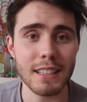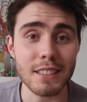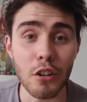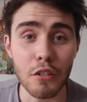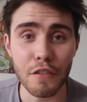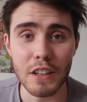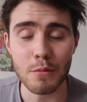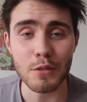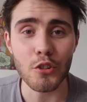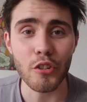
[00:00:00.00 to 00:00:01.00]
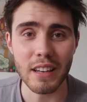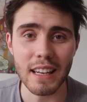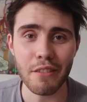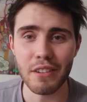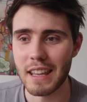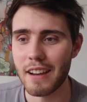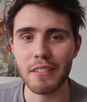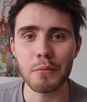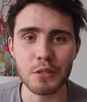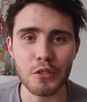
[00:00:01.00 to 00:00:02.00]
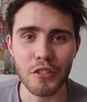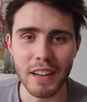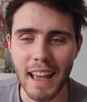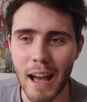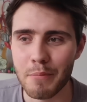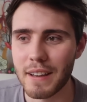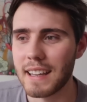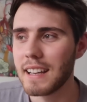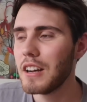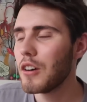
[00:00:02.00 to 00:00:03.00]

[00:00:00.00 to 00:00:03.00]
his goldfish was already living there and was already happy.